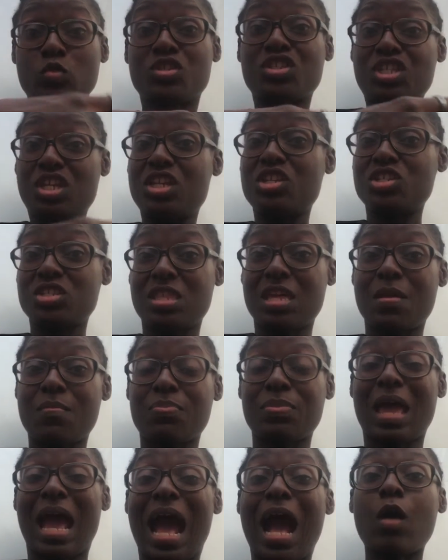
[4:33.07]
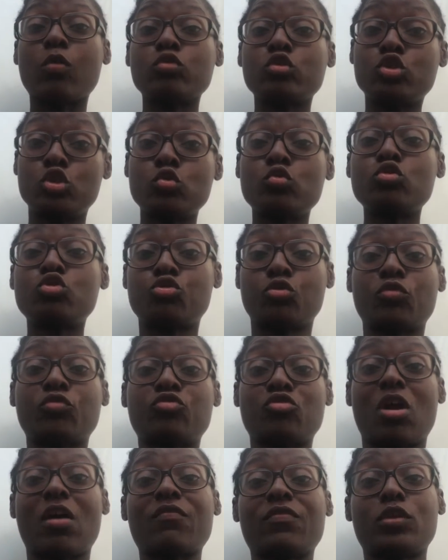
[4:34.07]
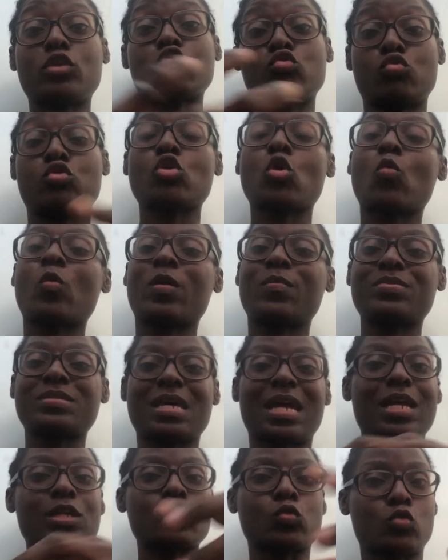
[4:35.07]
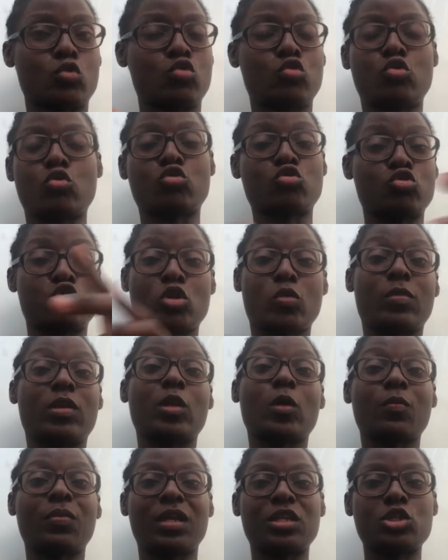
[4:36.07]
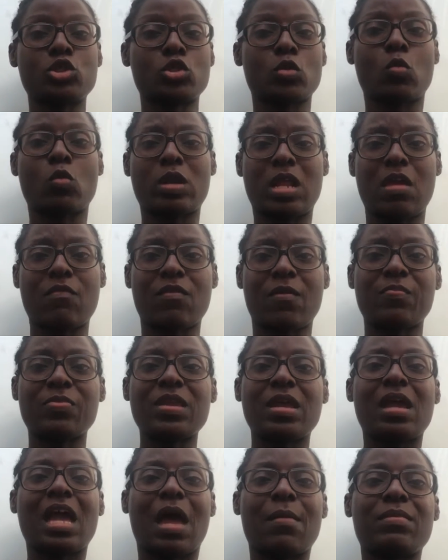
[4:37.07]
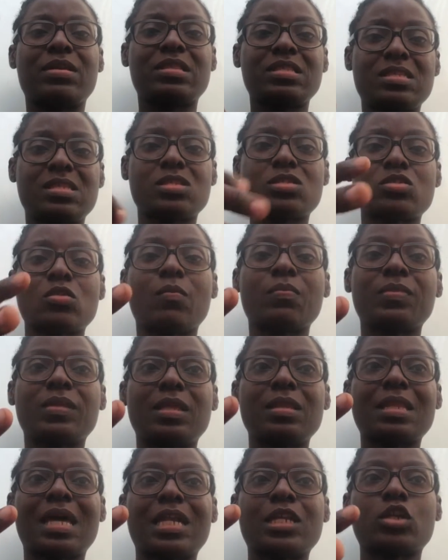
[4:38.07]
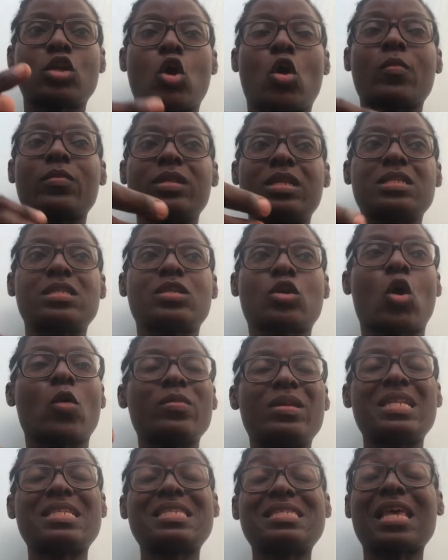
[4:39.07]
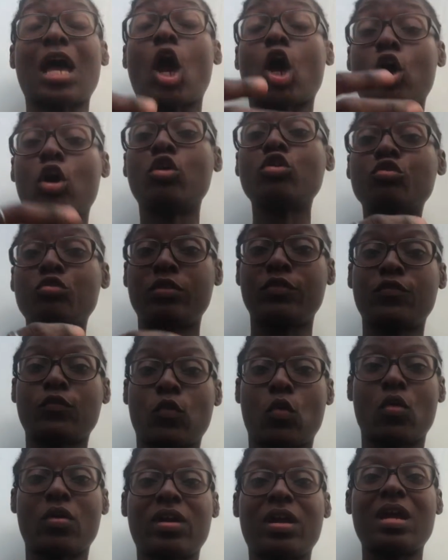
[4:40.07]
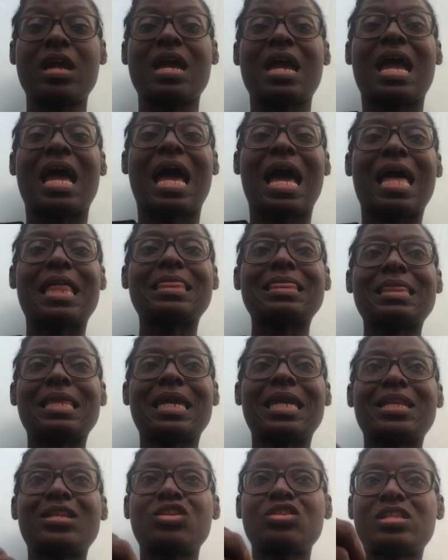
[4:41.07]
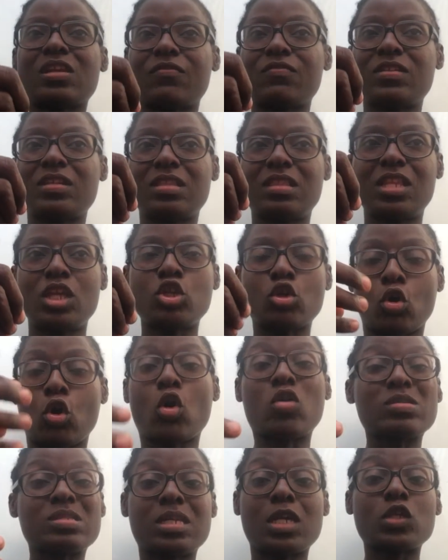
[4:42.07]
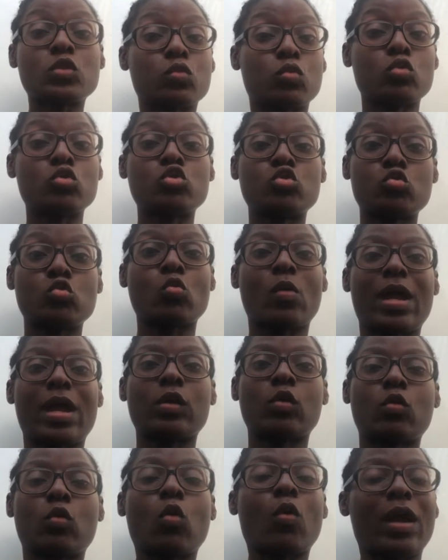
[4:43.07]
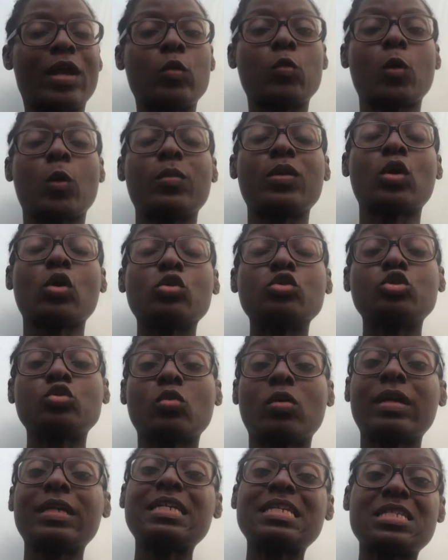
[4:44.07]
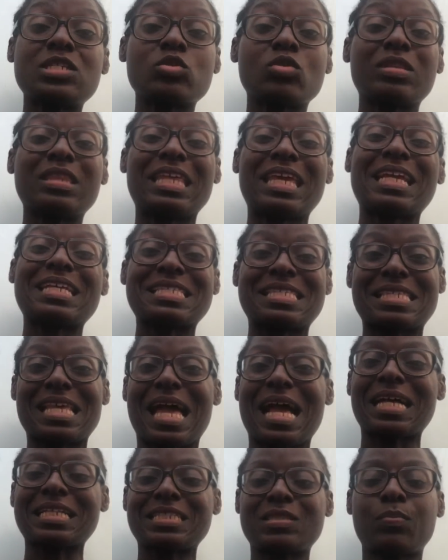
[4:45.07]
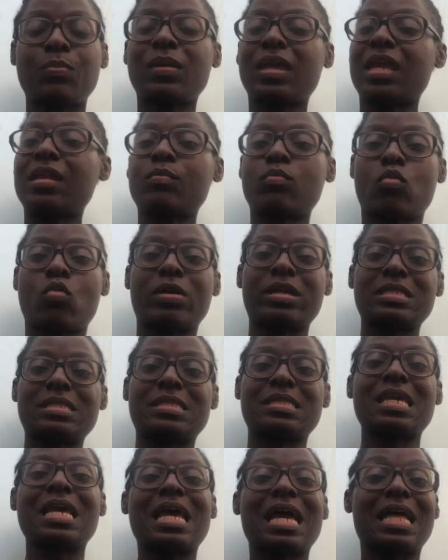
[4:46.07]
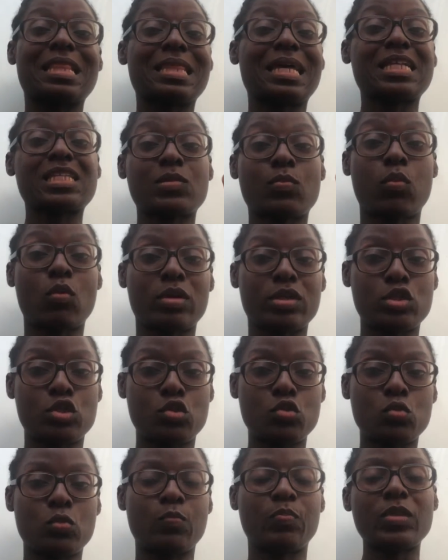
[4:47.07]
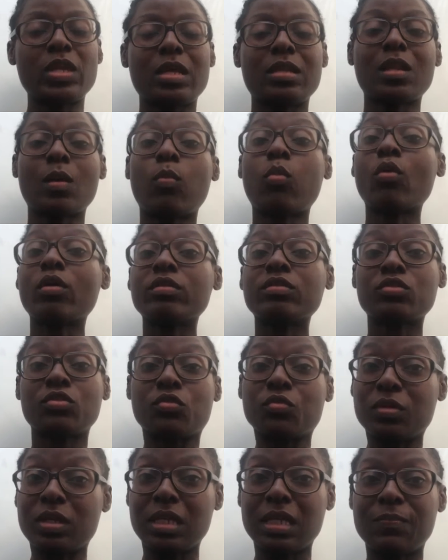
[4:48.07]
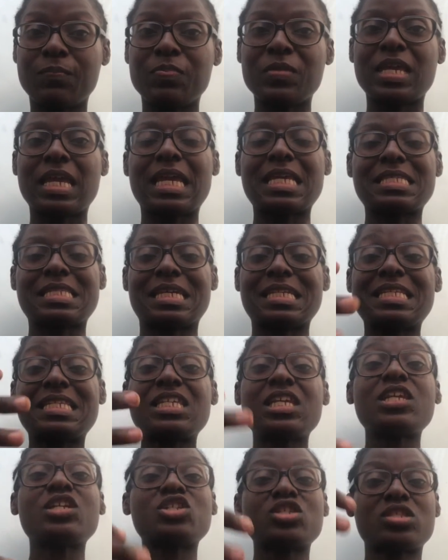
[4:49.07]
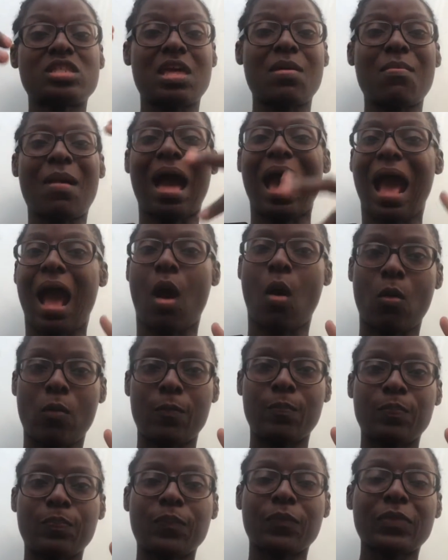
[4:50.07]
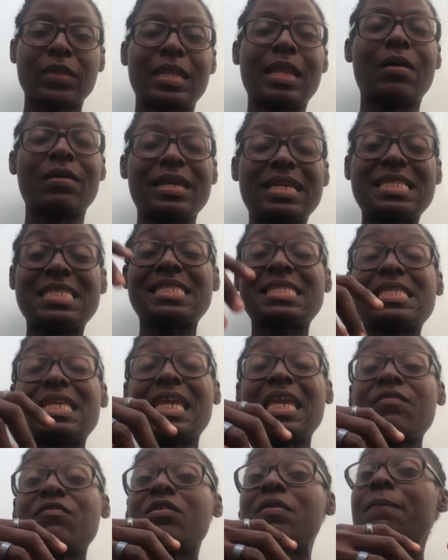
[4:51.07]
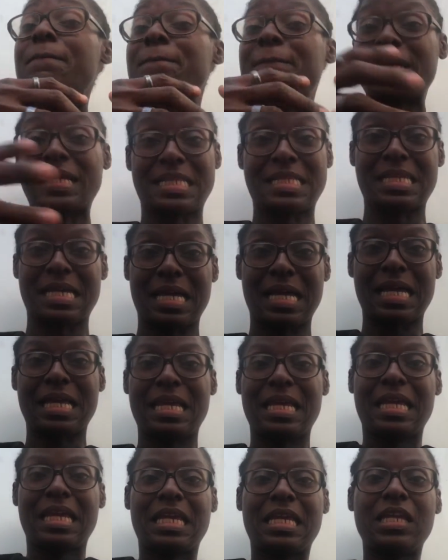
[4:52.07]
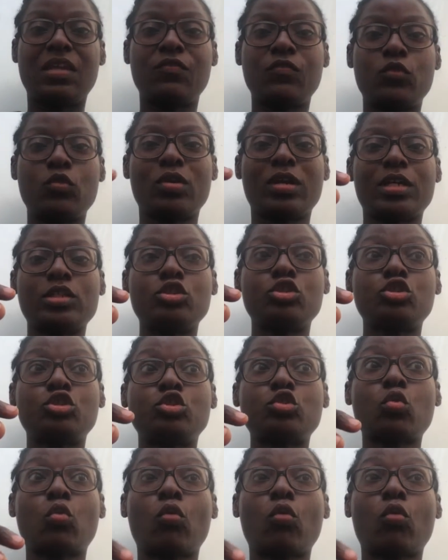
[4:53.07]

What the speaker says: teach them how you drove traffic to your website or to your social media pages or whatever. I mean, this is something that communities are hungry for, and then definitely your content will do quite well because you are hitting on the exact pain points. That's point 2. Now, point 3 is that teach them how. Now, it's even better if you can show